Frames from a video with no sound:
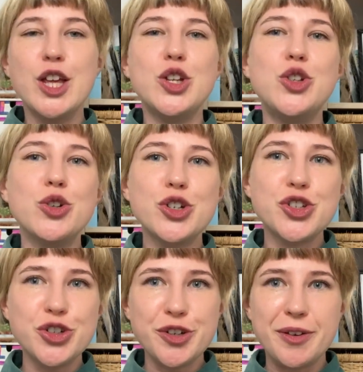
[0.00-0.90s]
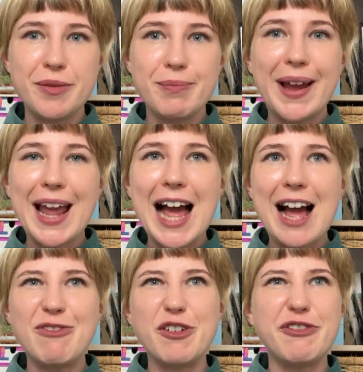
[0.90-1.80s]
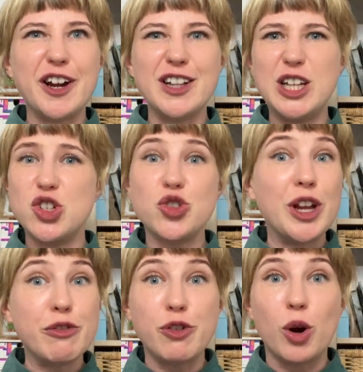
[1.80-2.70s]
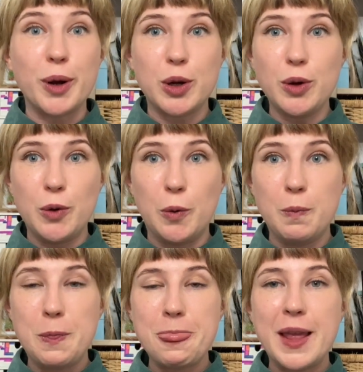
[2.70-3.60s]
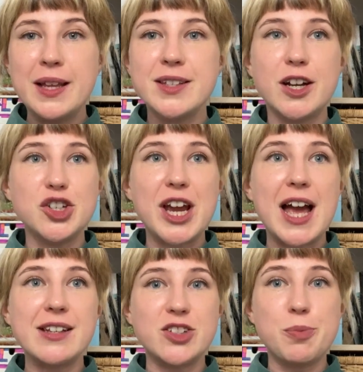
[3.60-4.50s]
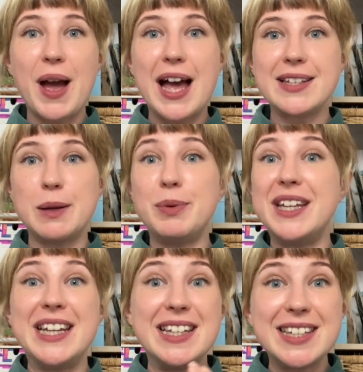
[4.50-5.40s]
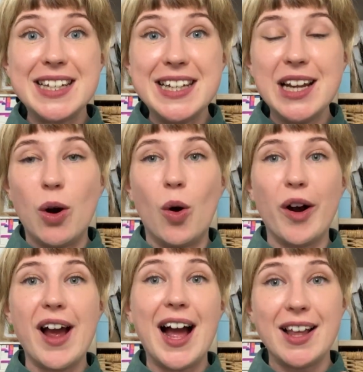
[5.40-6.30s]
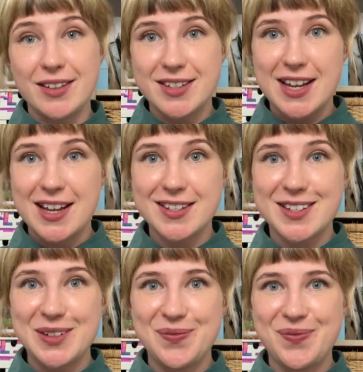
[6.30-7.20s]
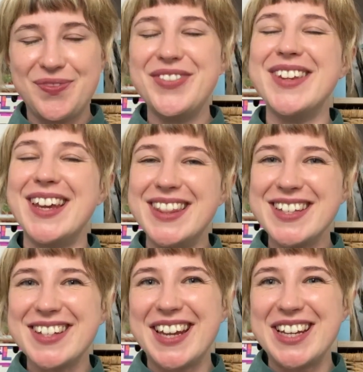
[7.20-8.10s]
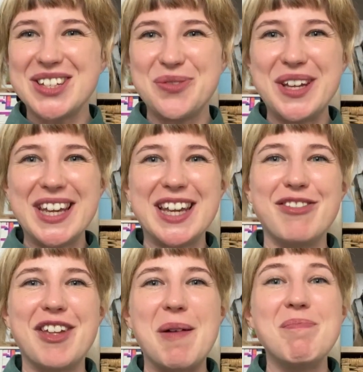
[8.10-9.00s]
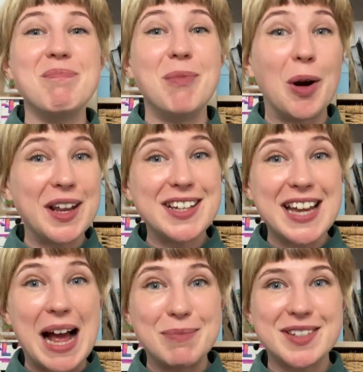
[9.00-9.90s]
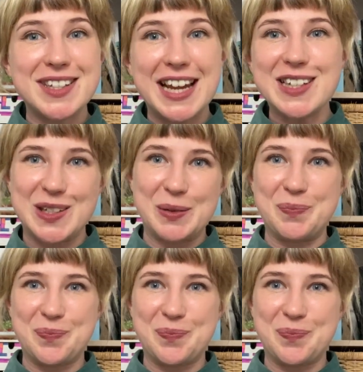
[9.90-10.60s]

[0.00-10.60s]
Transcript: Your student might have a fairly straightforward goal, such as to pass a PET or IELTS test. In this case, we could give them mock exams to test them.